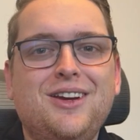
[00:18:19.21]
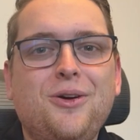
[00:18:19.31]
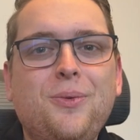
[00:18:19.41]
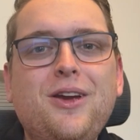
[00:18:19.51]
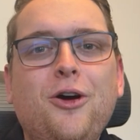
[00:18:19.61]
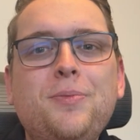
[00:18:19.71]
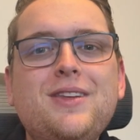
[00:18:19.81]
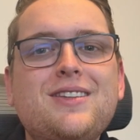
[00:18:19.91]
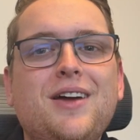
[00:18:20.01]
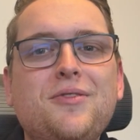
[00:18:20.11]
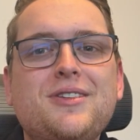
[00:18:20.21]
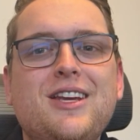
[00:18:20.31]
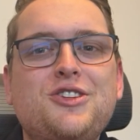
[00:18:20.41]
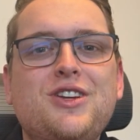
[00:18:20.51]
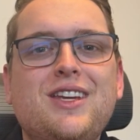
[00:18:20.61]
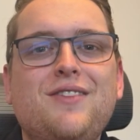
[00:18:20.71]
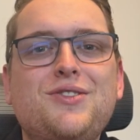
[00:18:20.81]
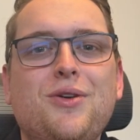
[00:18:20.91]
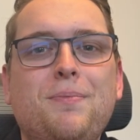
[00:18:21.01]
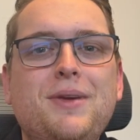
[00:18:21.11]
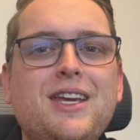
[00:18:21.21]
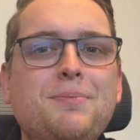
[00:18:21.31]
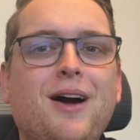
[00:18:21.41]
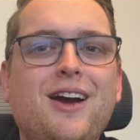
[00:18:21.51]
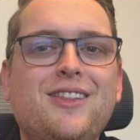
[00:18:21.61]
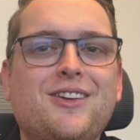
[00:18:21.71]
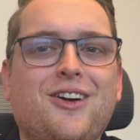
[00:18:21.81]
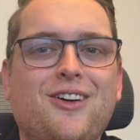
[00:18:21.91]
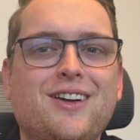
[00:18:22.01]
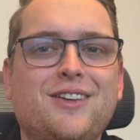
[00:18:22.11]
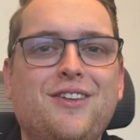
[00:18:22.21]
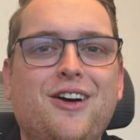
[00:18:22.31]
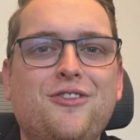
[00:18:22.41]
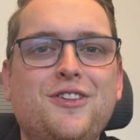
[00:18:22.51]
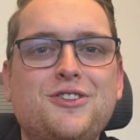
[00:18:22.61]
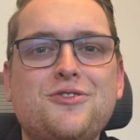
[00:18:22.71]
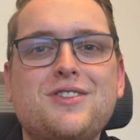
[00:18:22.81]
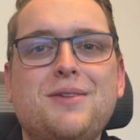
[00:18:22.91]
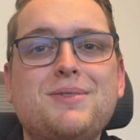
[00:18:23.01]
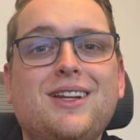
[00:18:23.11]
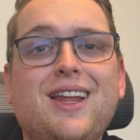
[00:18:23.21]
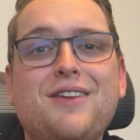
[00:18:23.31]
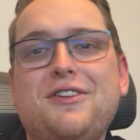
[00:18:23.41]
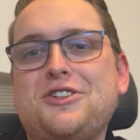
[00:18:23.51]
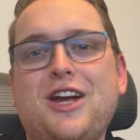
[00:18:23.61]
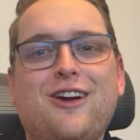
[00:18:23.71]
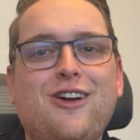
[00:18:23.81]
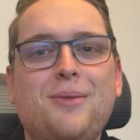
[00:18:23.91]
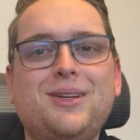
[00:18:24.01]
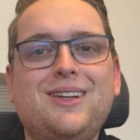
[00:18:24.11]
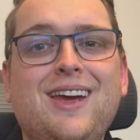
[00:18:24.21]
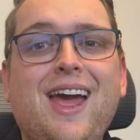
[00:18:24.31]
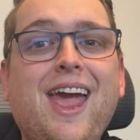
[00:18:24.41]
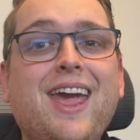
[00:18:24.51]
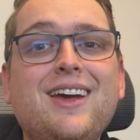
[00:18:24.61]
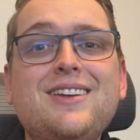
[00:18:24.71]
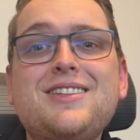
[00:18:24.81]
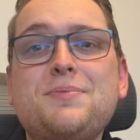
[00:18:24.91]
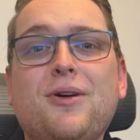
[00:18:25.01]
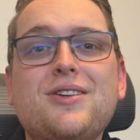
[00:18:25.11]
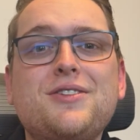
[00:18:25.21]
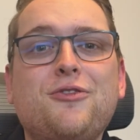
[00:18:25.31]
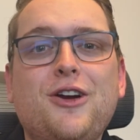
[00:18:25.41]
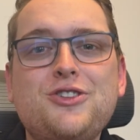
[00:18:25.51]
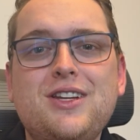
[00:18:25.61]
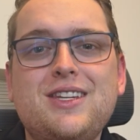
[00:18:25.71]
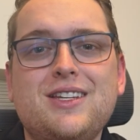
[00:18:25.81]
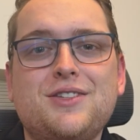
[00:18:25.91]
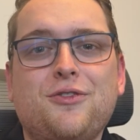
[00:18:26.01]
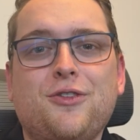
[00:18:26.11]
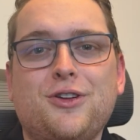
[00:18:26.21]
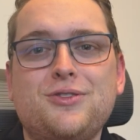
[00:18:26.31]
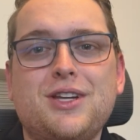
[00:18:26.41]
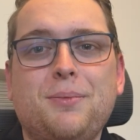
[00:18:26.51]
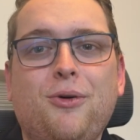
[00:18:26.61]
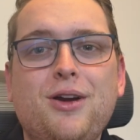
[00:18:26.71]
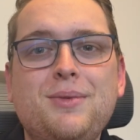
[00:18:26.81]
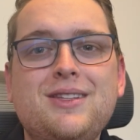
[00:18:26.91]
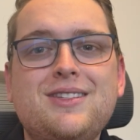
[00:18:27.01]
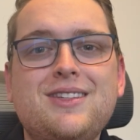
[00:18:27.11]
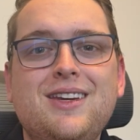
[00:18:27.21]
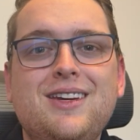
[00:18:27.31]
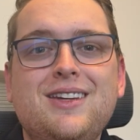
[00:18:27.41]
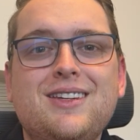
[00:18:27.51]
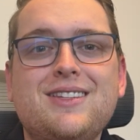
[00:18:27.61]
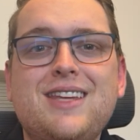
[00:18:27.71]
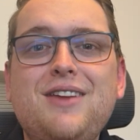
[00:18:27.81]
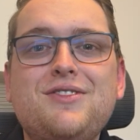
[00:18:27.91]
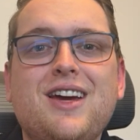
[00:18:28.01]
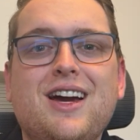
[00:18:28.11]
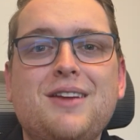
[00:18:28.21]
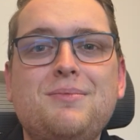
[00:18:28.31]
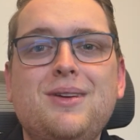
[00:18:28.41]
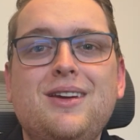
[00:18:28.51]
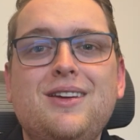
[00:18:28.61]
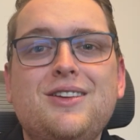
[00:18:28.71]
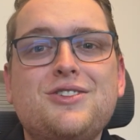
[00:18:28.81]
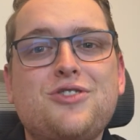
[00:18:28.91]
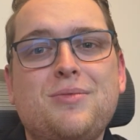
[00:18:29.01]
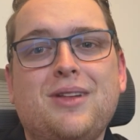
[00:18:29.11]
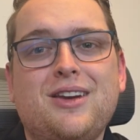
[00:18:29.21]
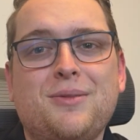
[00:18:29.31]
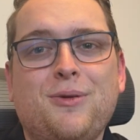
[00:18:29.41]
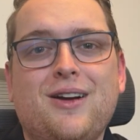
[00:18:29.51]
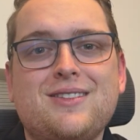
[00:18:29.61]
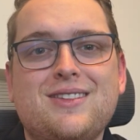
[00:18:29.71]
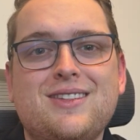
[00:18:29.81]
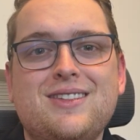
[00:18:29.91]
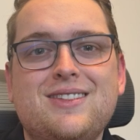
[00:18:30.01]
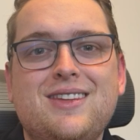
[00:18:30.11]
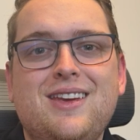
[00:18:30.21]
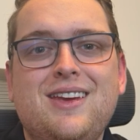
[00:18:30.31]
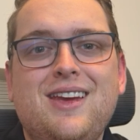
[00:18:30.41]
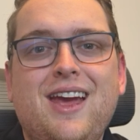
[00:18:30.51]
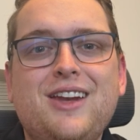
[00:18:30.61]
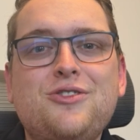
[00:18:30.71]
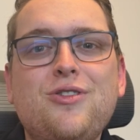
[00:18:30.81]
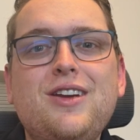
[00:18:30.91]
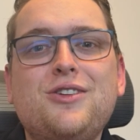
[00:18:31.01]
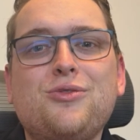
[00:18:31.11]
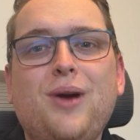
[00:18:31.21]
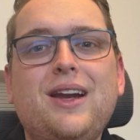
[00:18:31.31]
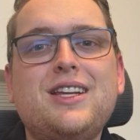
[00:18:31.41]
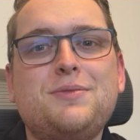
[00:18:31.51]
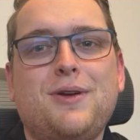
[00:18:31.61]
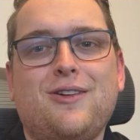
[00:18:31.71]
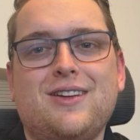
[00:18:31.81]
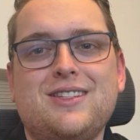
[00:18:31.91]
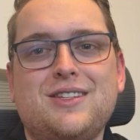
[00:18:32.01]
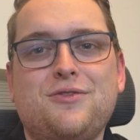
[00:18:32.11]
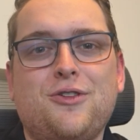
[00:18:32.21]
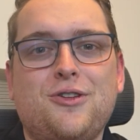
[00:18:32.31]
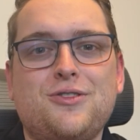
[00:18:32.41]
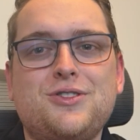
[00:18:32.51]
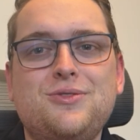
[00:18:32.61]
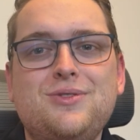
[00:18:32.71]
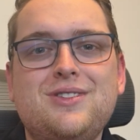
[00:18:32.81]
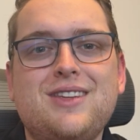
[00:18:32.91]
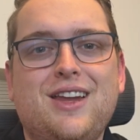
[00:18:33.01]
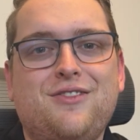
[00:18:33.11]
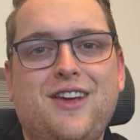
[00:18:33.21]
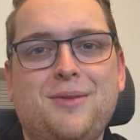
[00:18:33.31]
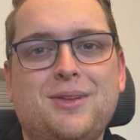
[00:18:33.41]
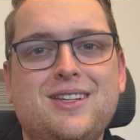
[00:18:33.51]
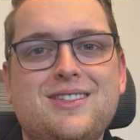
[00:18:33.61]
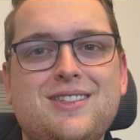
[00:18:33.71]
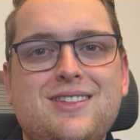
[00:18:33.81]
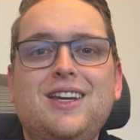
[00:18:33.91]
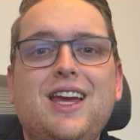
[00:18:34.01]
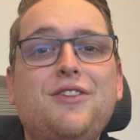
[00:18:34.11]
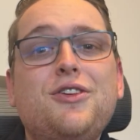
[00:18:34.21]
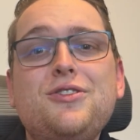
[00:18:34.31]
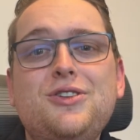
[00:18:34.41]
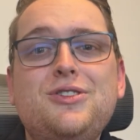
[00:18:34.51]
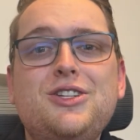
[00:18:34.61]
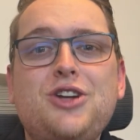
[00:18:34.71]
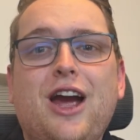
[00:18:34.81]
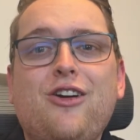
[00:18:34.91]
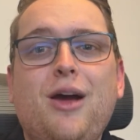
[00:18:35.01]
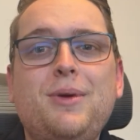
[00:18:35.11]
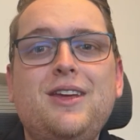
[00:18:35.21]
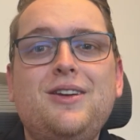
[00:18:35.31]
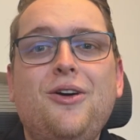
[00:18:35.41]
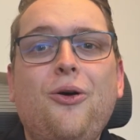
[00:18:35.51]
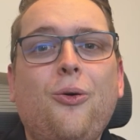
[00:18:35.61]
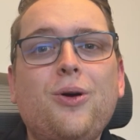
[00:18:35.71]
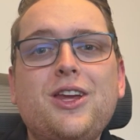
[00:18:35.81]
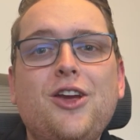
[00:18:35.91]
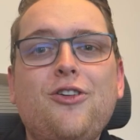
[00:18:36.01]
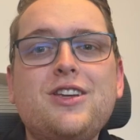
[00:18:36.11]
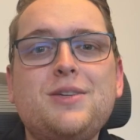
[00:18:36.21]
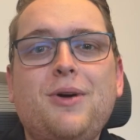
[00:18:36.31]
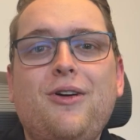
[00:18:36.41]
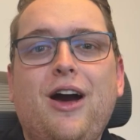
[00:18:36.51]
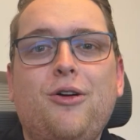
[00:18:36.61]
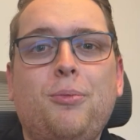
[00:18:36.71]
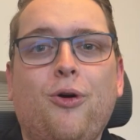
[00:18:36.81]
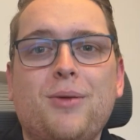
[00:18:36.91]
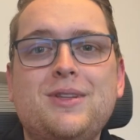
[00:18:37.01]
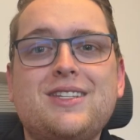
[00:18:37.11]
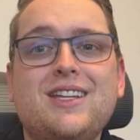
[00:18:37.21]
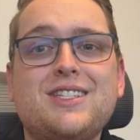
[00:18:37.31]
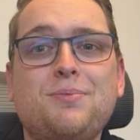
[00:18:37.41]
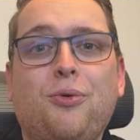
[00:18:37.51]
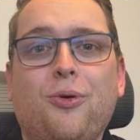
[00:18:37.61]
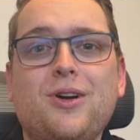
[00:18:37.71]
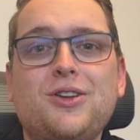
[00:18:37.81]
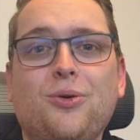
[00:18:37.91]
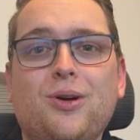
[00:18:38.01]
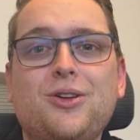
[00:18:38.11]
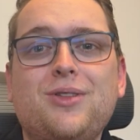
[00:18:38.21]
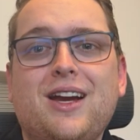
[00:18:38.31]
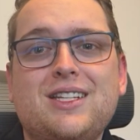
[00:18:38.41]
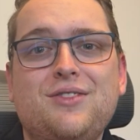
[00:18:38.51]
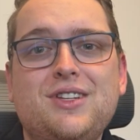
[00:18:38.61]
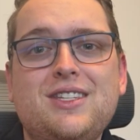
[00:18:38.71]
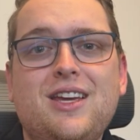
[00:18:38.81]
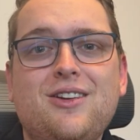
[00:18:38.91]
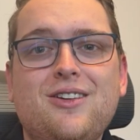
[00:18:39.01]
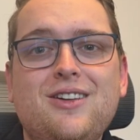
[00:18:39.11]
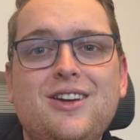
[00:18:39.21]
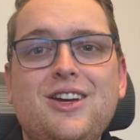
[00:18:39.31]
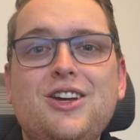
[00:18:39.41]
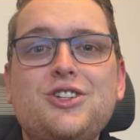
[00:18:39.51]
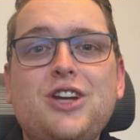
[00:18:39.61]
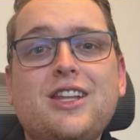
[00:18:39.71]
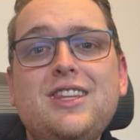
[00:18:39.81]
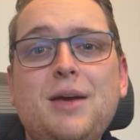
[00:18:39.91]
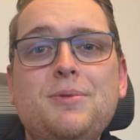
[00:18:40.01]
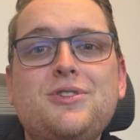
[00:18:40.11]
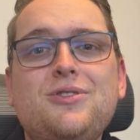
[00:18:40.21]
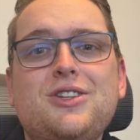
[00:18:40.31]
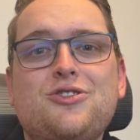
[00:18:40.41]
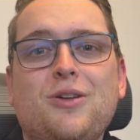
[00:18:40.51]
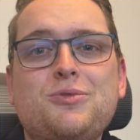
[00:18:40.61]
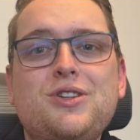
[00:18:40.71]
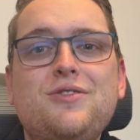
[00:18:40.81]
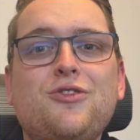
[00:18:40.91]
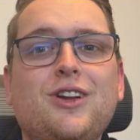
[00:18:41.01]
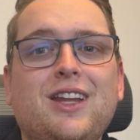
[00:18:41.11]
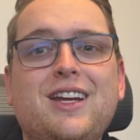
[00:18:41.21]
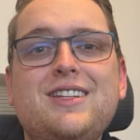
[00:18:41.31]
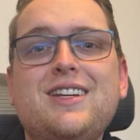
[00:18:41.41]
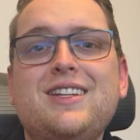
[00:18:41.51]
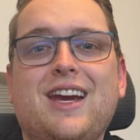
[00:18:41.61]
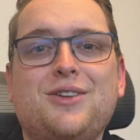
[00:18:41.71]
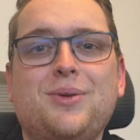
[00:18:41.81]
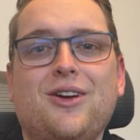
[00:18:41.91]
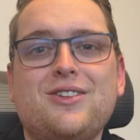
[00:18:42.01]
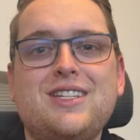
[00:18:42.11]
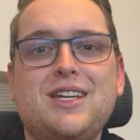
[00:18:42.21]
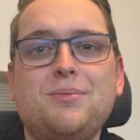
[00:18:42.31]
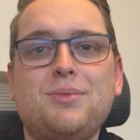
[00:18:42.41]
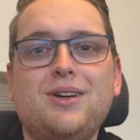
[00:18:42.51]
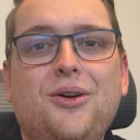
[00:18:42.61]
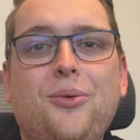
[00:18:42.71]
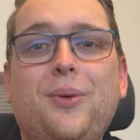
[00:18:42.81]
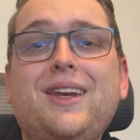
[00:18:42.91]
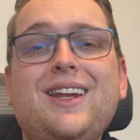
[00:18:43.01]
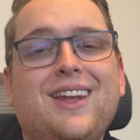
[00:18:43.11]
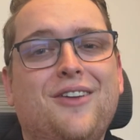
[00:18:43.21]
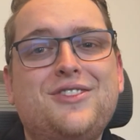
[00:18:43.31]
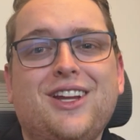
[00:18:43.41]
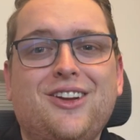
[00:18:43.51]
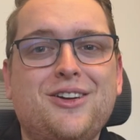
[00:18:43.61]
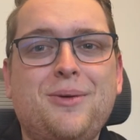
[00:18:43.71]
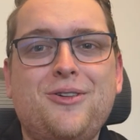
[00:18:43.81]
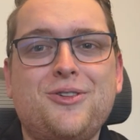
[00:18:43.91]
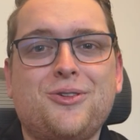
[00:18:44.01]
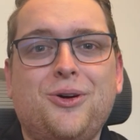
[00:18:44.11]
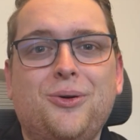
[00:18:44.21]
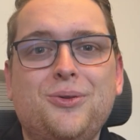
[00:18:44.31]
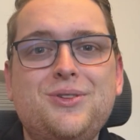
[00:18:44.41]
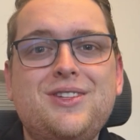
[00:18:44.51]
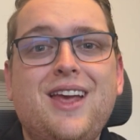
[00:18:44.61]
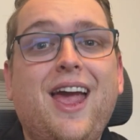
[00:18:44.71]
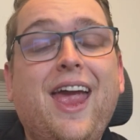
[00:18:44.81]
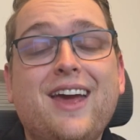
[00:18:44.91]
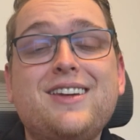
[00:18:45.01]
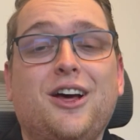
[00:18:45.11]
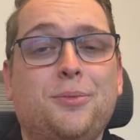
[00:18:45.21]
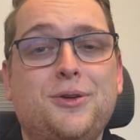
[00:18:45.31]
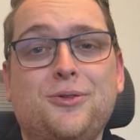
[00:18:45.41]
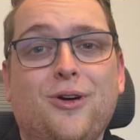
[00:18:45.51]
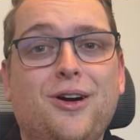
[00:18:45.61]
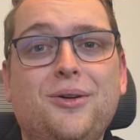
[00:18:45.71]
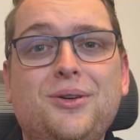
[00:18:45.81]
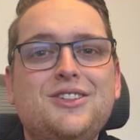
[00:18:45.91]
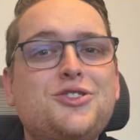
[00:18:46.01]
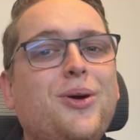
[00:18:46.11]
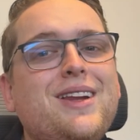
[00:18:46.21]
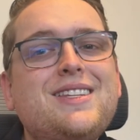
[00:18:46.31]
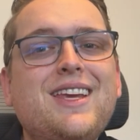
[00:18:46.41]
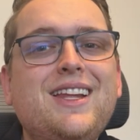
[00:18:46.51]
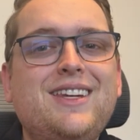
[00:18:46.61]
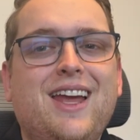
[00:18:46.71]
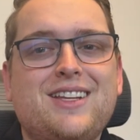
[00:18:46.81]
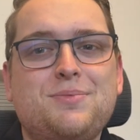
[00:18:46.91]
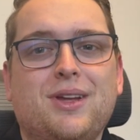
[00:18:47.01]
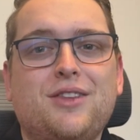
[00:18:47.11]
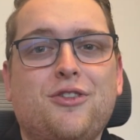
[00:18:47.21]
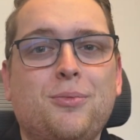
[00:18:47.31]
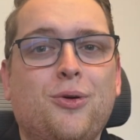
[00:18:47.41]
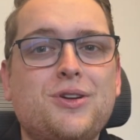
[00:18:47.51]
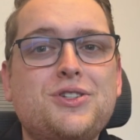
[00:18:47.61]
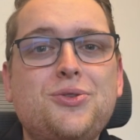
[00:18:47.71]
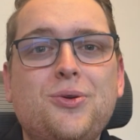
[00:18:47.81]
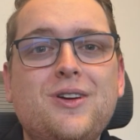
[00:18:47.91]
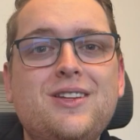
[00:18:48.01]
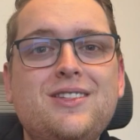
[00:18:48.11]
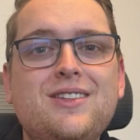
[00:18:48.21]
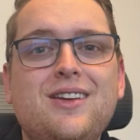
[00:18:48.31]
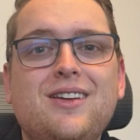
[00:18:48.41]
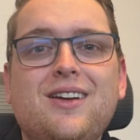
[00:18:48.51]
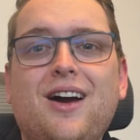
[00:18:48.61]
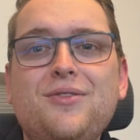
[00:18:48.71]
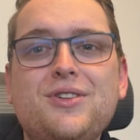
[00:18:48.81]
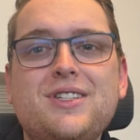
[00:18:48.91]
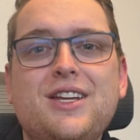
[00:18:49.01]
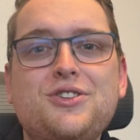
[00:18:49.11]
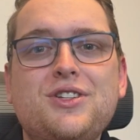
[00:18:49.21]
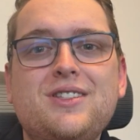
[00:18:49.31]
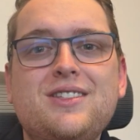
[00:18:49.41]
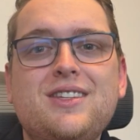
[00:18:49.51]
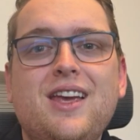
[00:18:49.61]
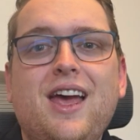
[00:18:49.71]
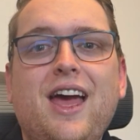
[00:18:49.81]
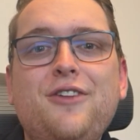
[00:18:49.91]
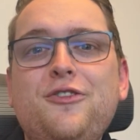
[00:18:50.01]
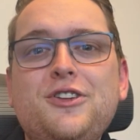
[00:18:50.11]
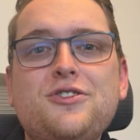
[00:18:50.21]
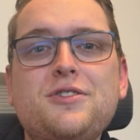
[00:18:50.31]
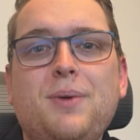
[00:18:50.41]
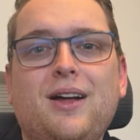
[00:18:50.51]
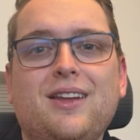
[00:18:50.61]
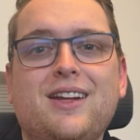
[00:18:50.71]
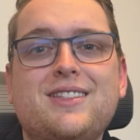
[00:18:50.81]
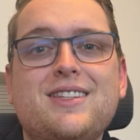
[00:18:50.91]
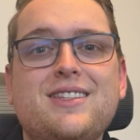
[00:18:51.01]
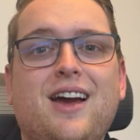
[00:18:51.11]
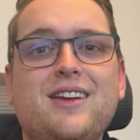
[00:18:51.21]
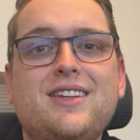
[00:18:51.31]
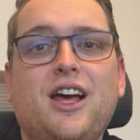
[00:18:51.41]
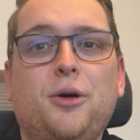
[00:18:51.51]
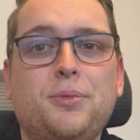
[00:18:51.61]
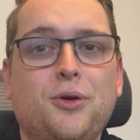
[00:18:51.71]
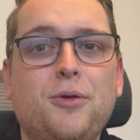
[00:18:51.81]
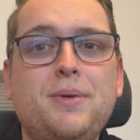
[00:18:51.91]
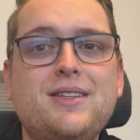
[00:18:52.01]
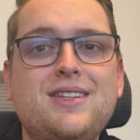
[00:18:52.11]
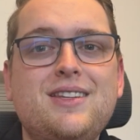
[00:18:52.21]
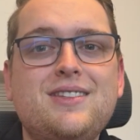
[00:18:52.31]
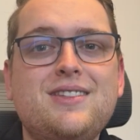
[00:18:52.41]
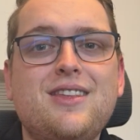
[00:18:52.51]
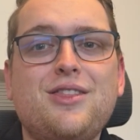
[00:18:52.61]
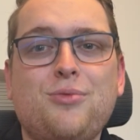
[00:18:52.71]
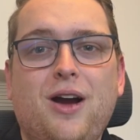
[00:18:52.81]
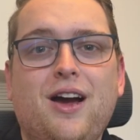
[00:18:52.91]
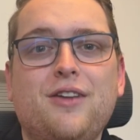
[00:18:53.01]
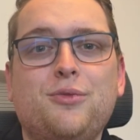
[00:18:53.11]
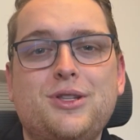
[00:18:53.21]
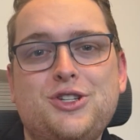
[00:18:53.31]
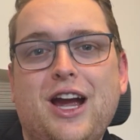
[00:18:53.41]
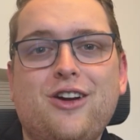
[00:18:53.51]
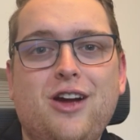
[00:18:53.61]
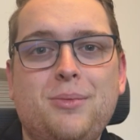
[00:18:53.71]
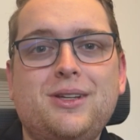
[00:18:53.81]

We hope this conversation gives you a peek behind the curtain of how features come to life at Jackrabbit, and sparks fresh ideas for using appointments to save time, streamline your processes, and create great experiences for your students and families. If you're new to Jackrabbit or curious about how appointments can support your youth activity center, check the episode description for a link to connect with our team. We'd love to learn about your goals and help you grow. Join us again next month for more stories, conversations, and feature spotlights designed to help your business thrive with Jackrabbit.